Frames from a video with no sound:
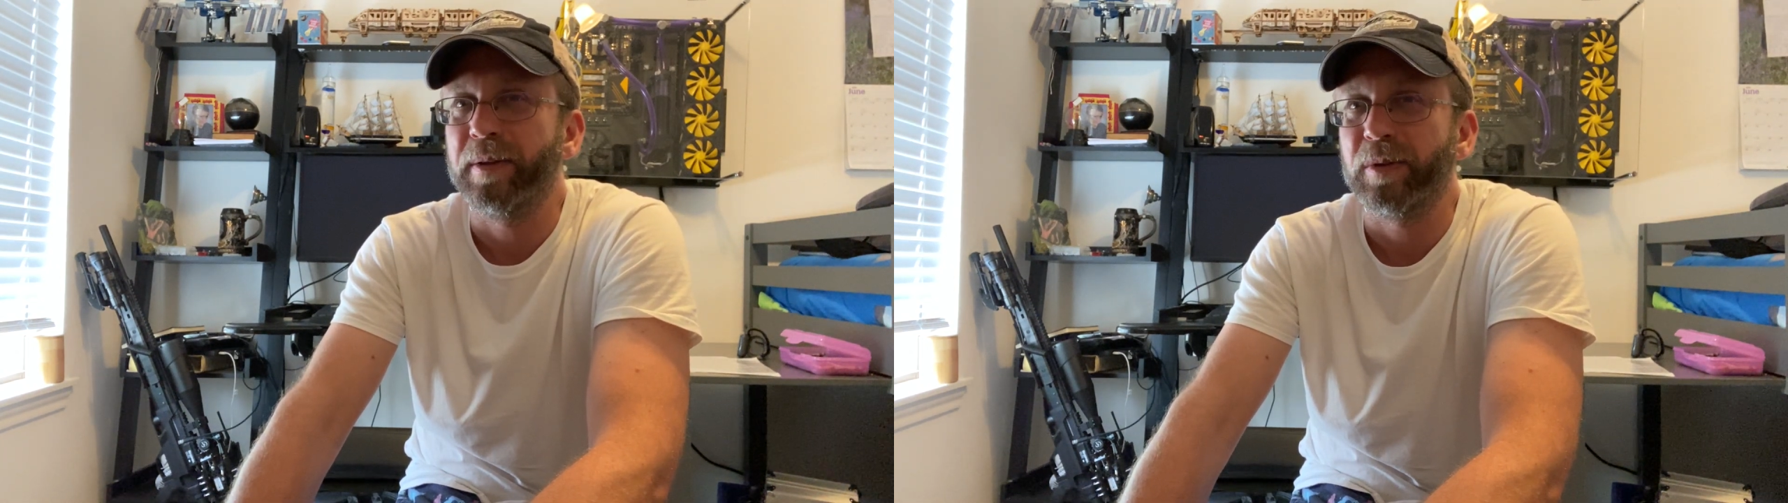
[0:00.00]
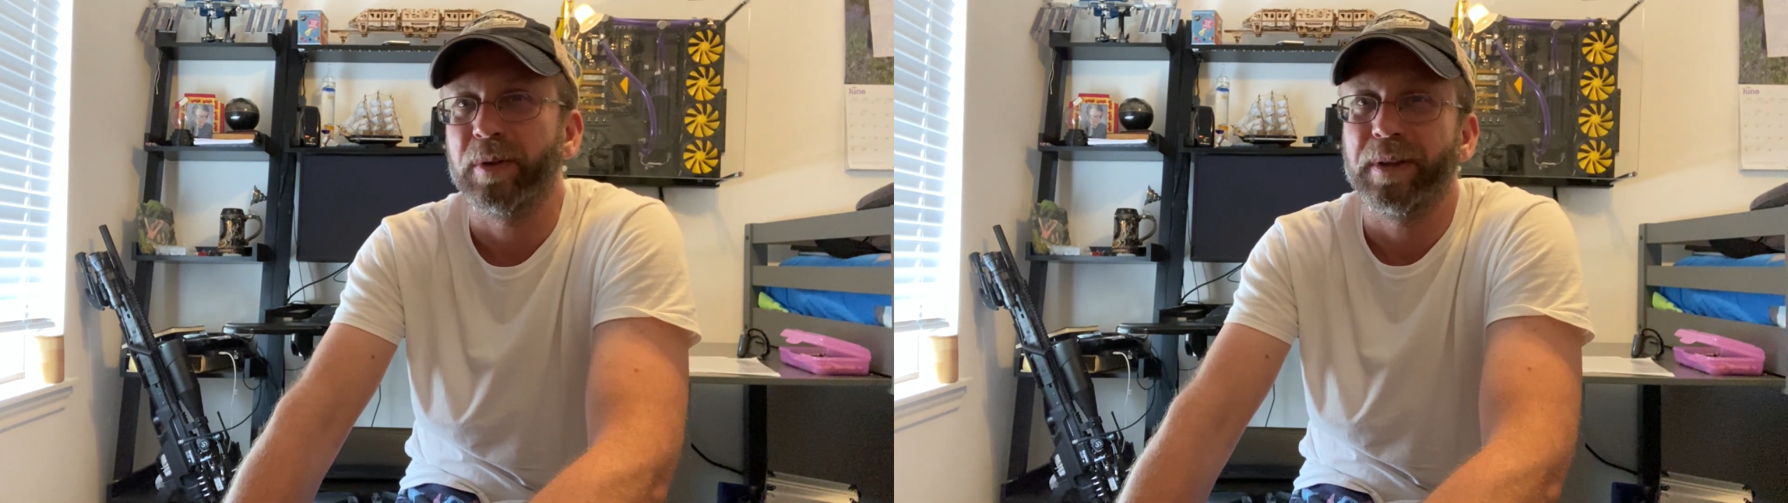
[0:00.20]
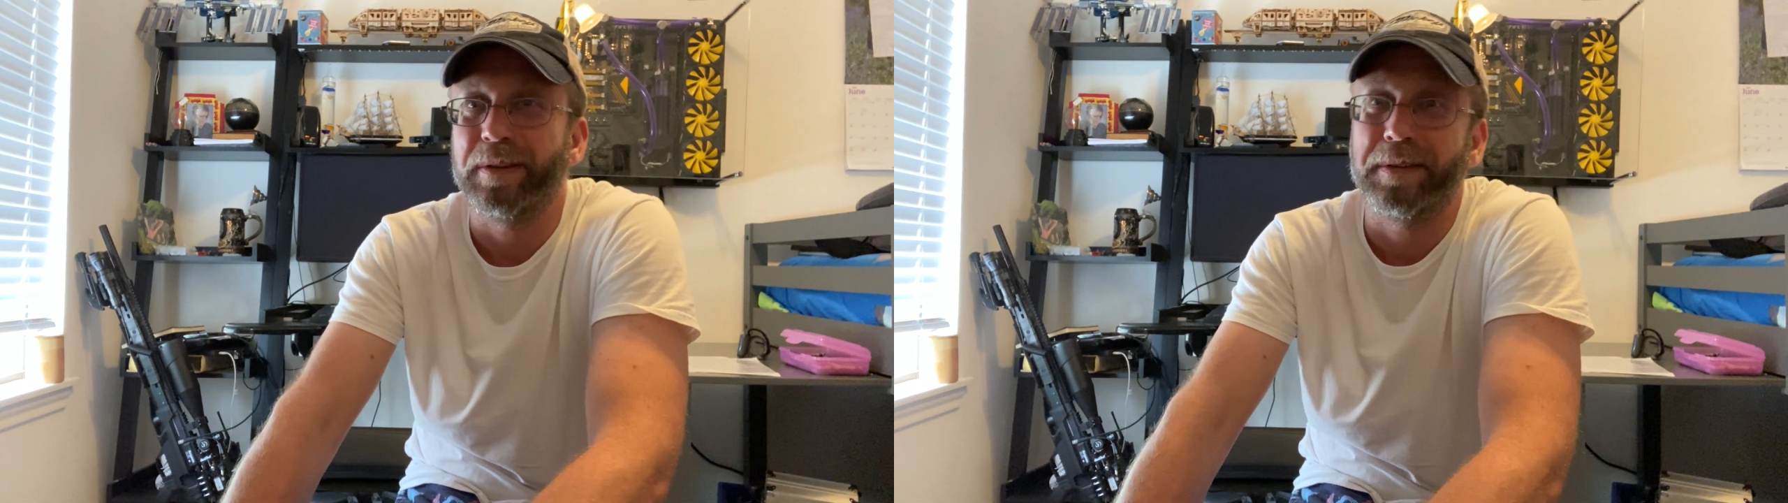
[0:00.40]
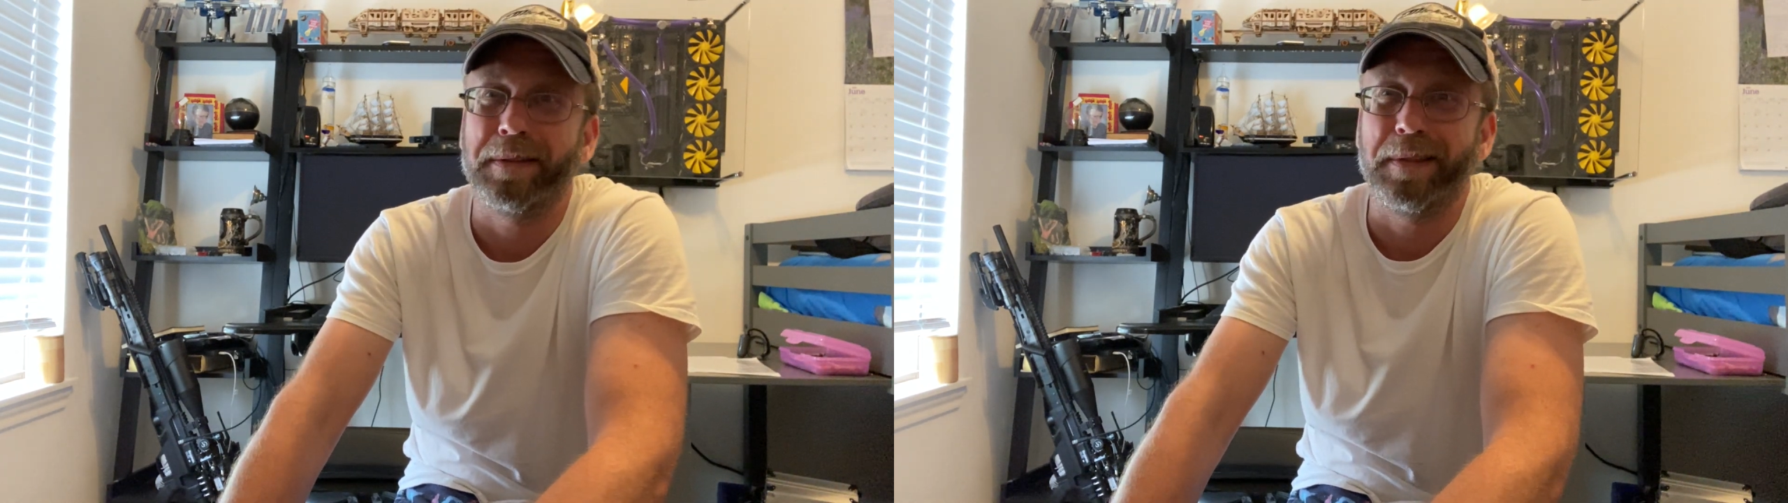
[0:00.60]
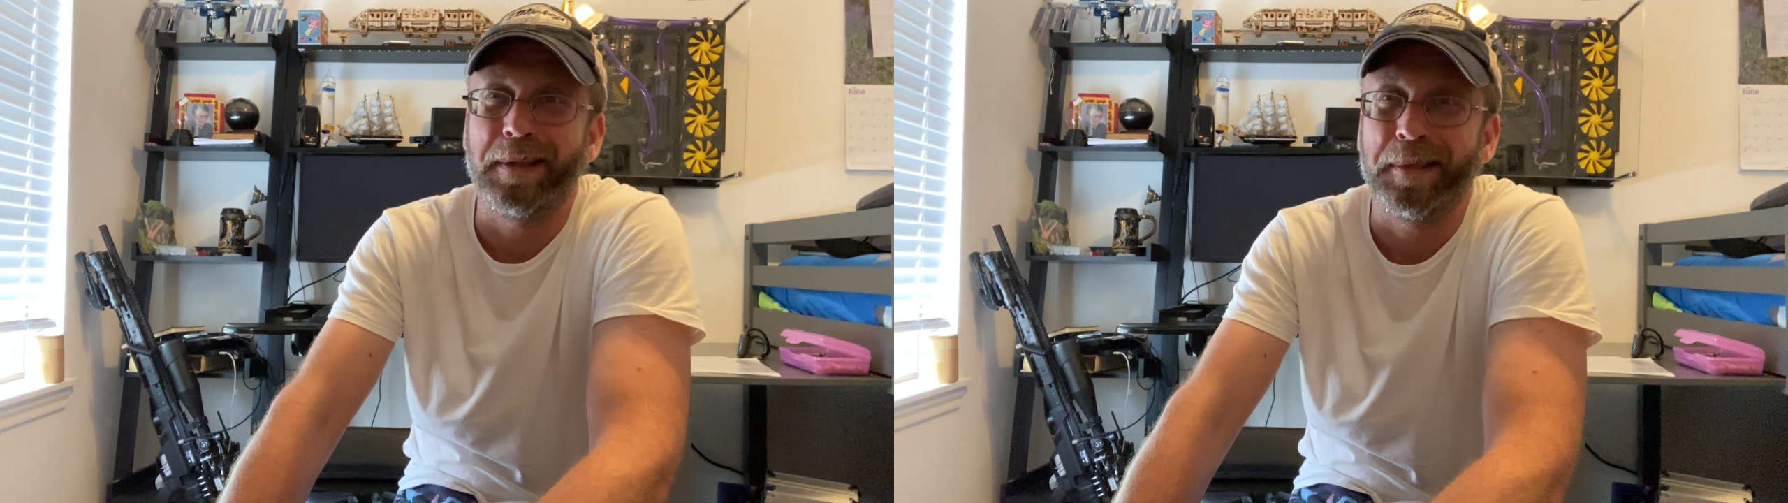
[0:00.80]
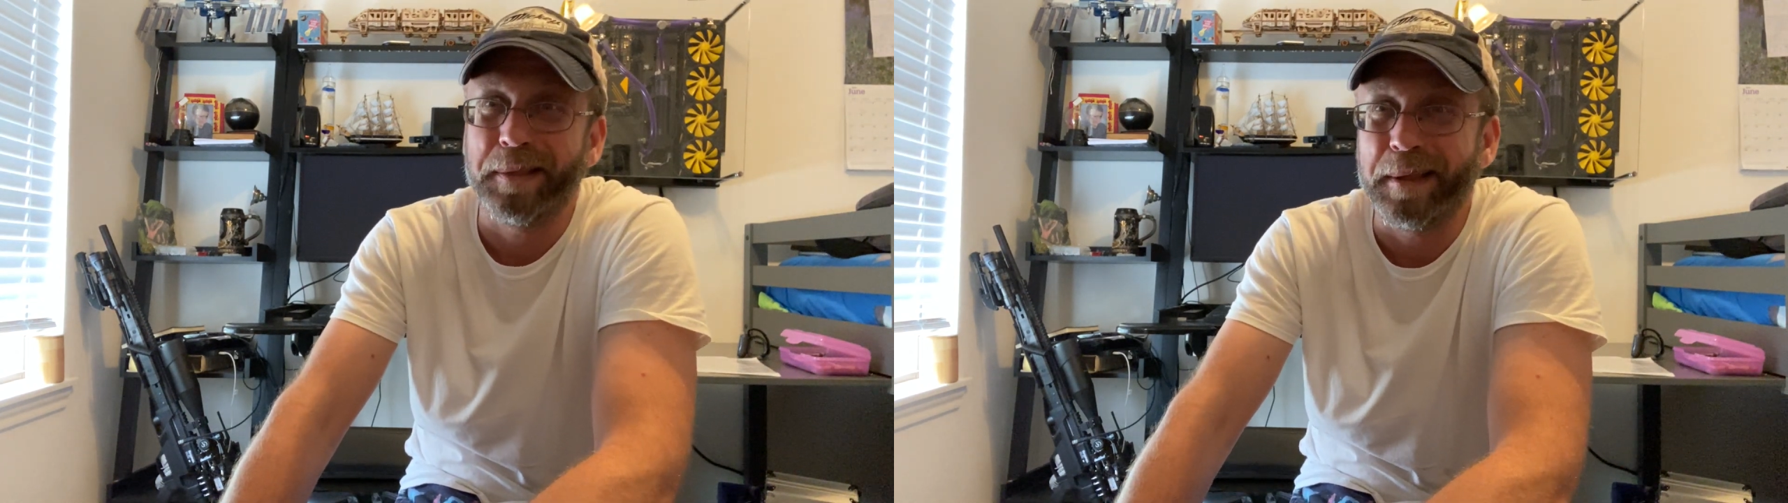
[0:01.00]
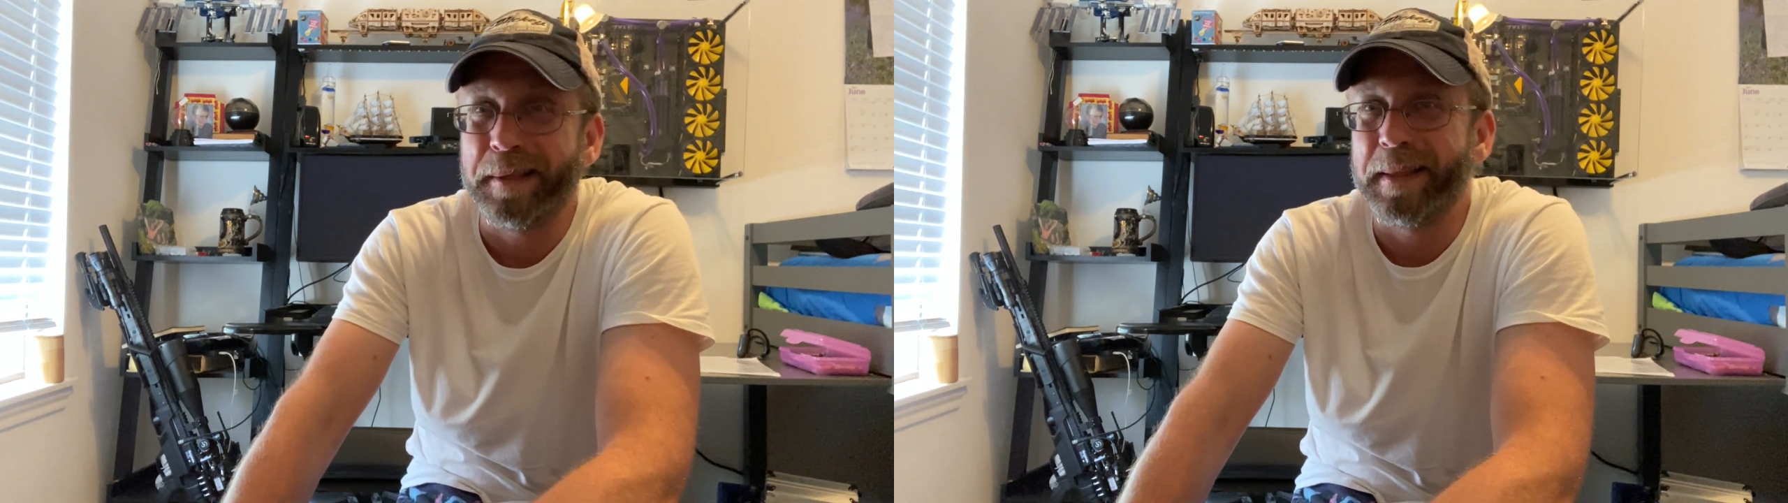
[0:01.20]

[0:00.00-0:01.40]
So at least in